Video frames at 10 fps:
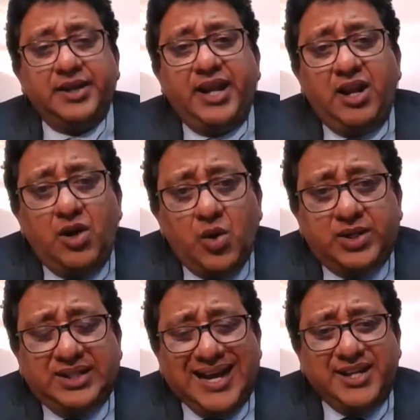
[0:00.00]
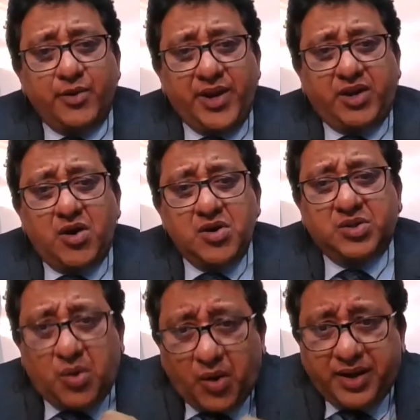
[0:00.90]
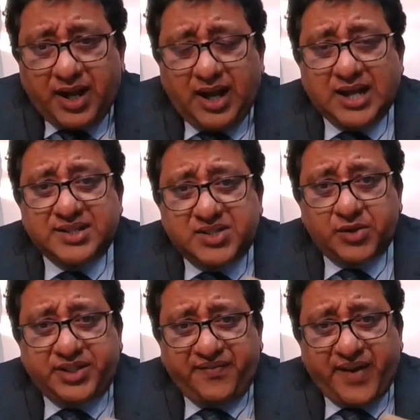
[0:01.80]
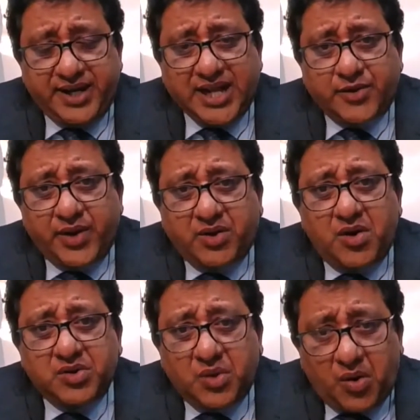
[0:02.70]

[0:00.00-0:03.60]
They looked at the recount order and certified that recount